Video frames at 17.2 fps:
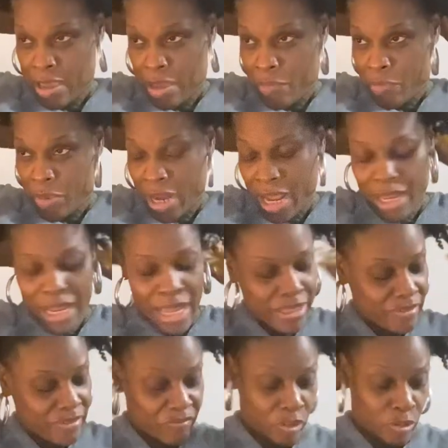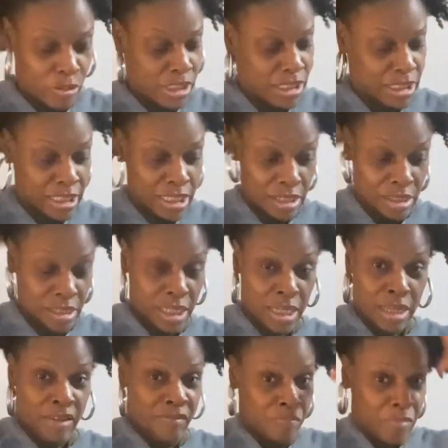But I like the versatility
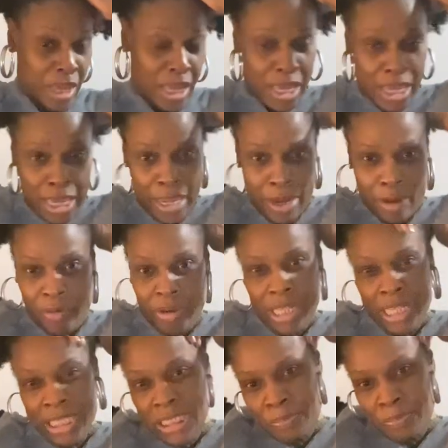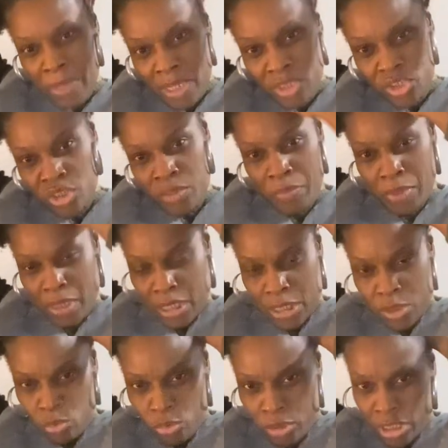of my hair. It's spongy, but it's
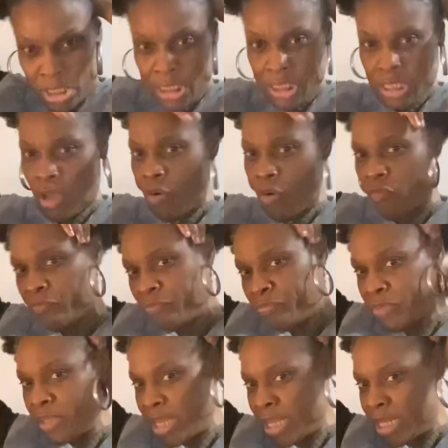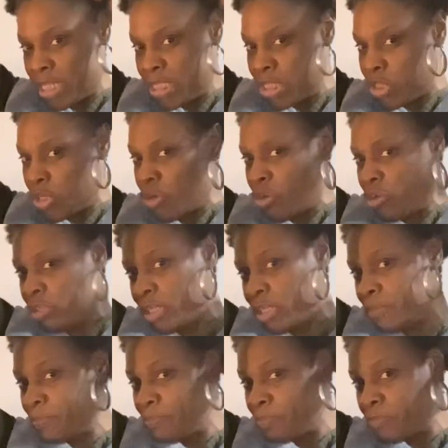really soft and it's curly.
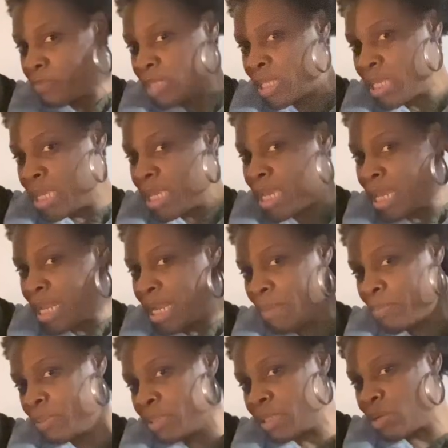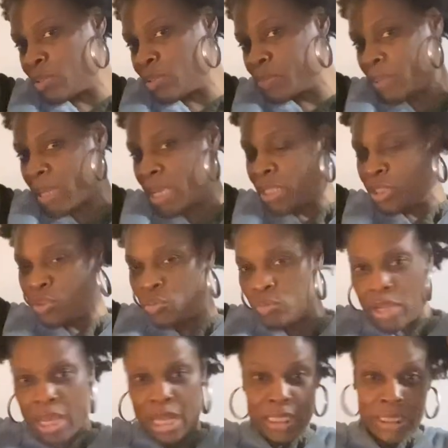And I put those Bantu
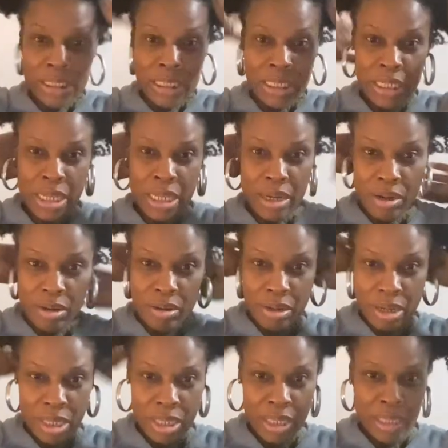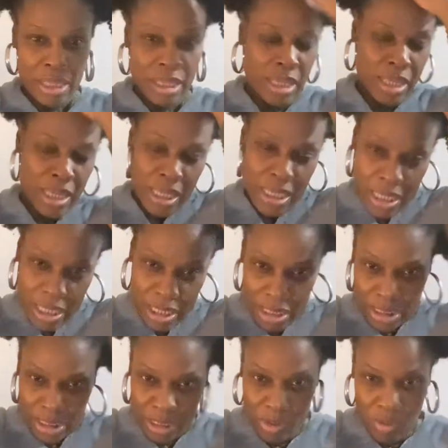knots in there.
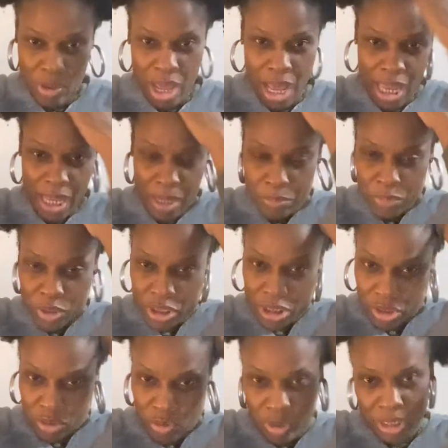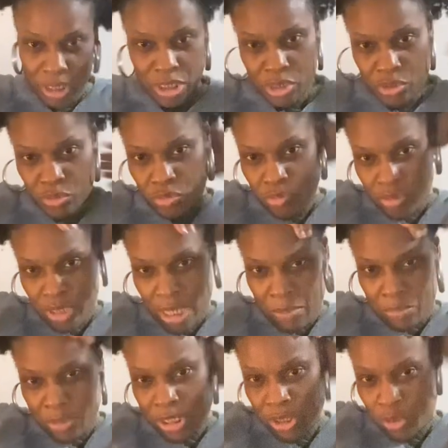So I am just going to,
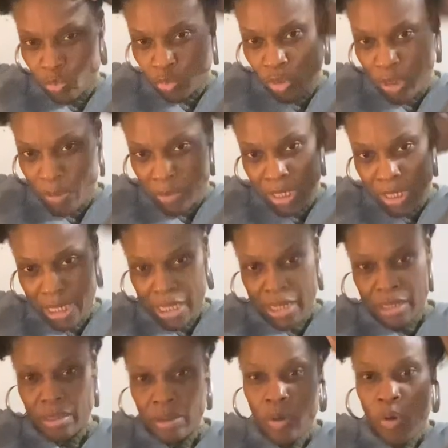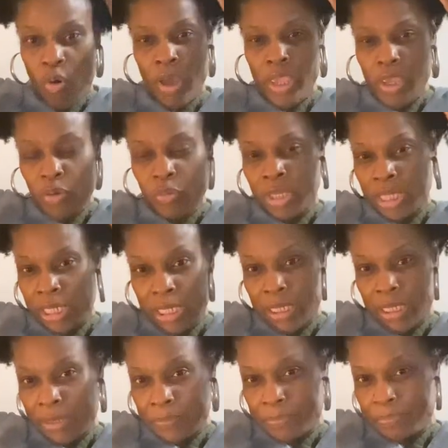I'm just rubbing that oil
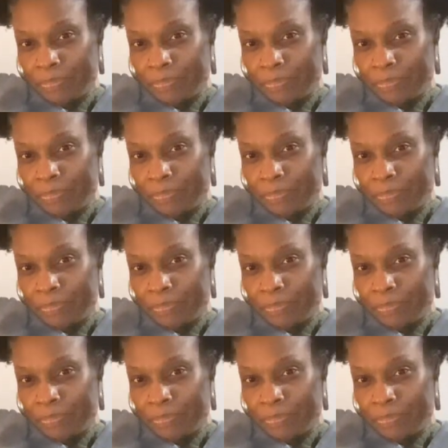in.